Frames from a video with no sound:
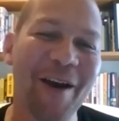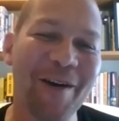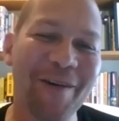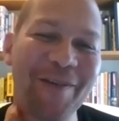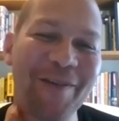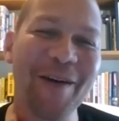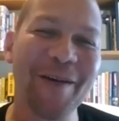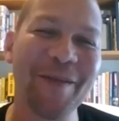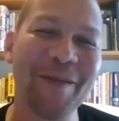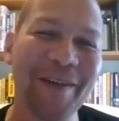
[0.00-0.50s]

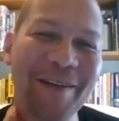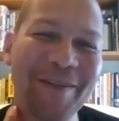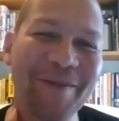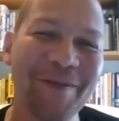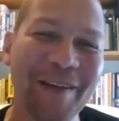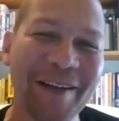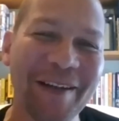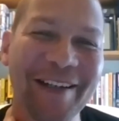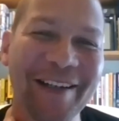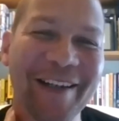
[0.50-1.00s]
and
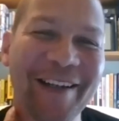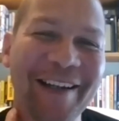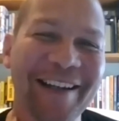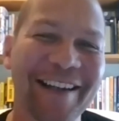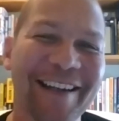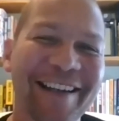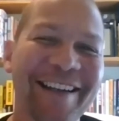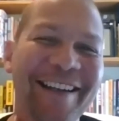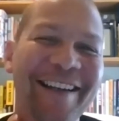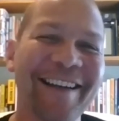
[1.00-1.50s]
been like,
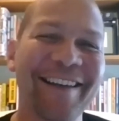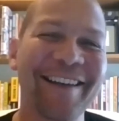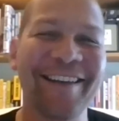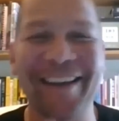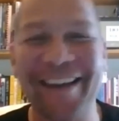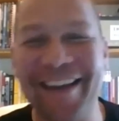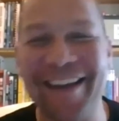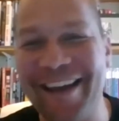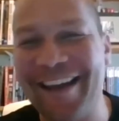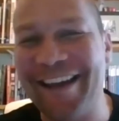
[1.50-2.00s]

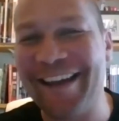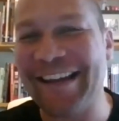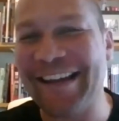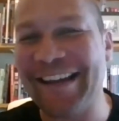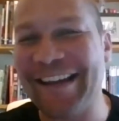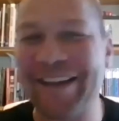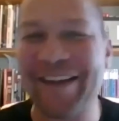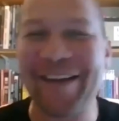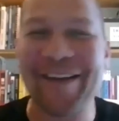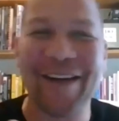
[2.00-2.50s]
hey,
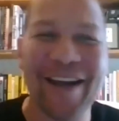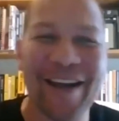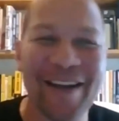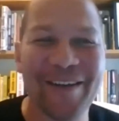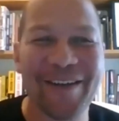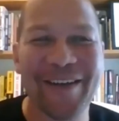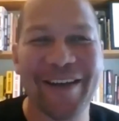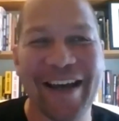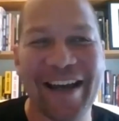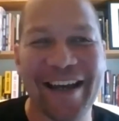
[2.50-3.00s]
so how
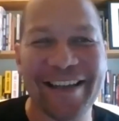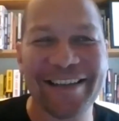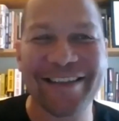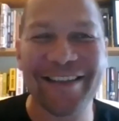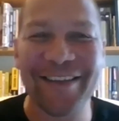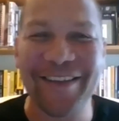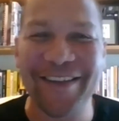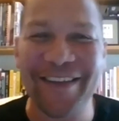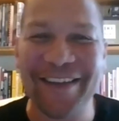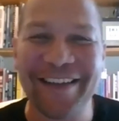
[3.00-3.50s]
you guys
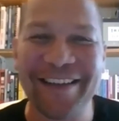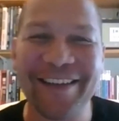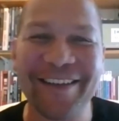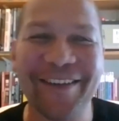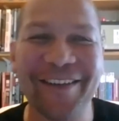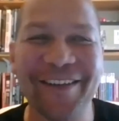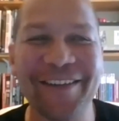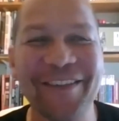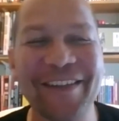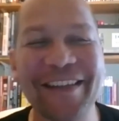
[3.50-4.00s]
doing? And
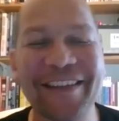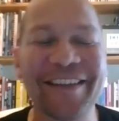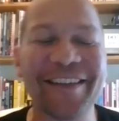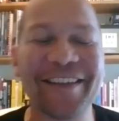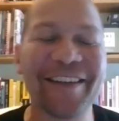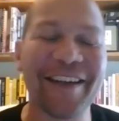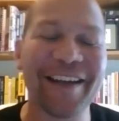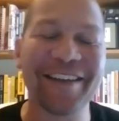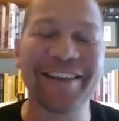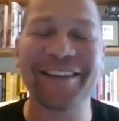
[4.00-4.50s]
all of this, and
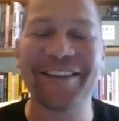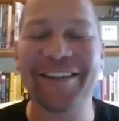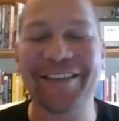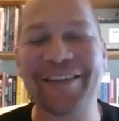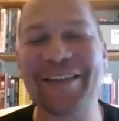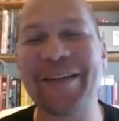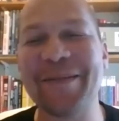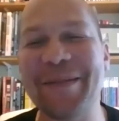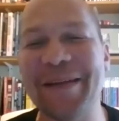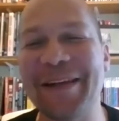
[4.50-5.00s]
you're like, just
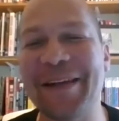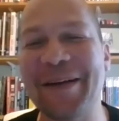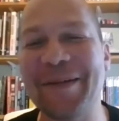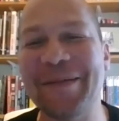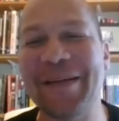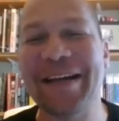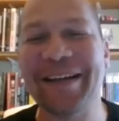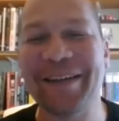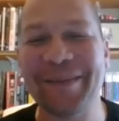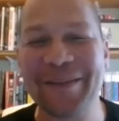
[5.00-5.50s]
leave me alone,
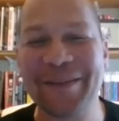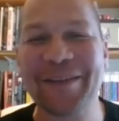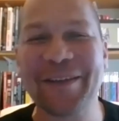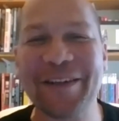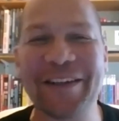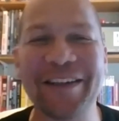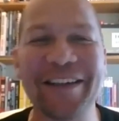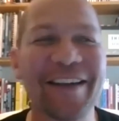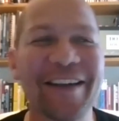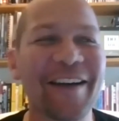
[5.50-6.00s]
mate. I'm just
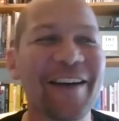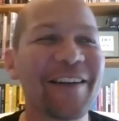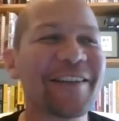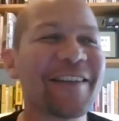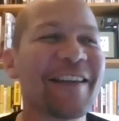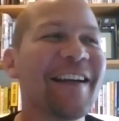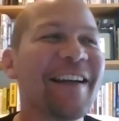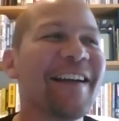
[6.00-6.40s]
looking at cars.